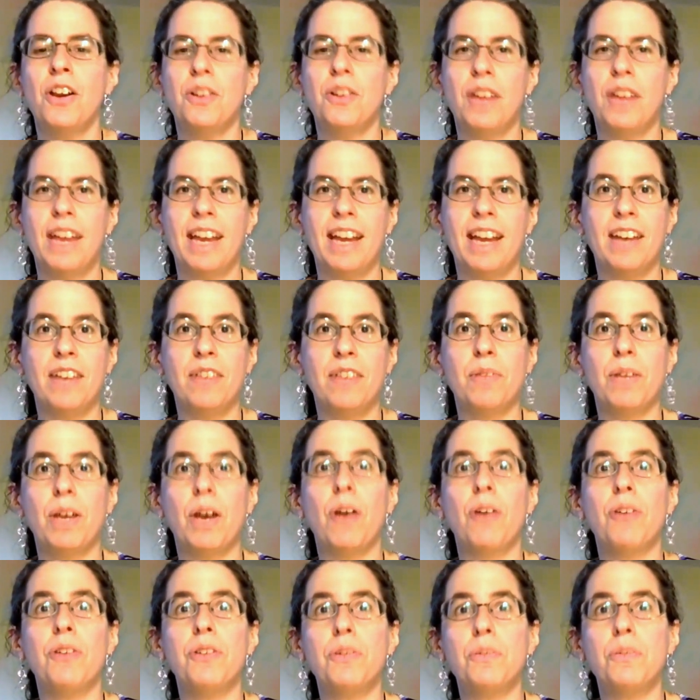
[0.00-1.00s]
And we
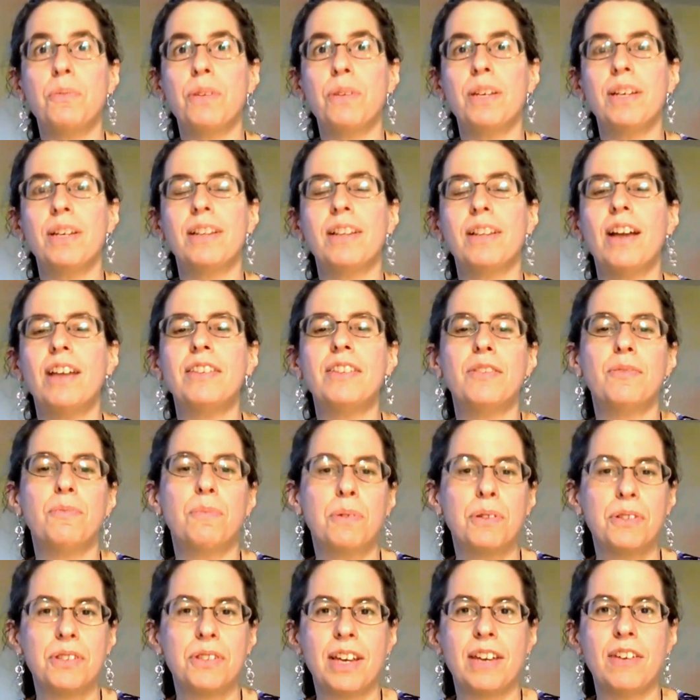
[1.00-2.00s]
also bring in lots of
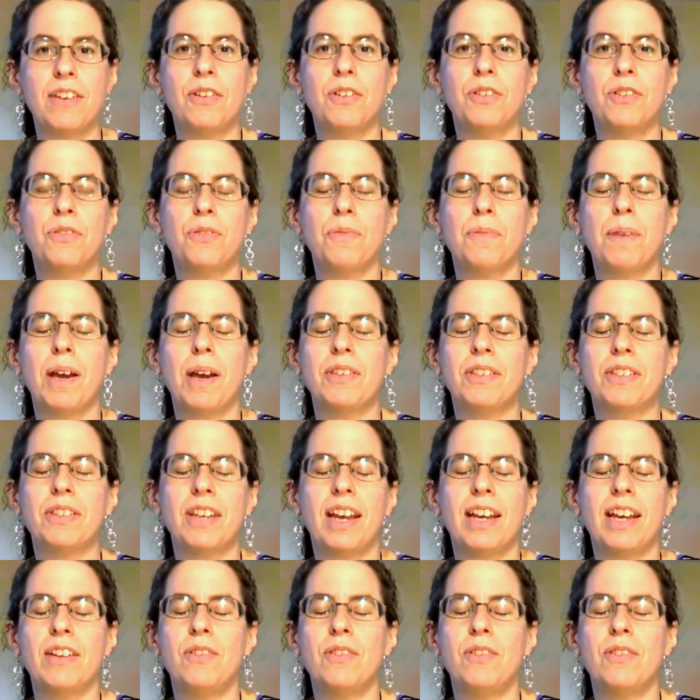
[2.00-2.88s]
presenters from outside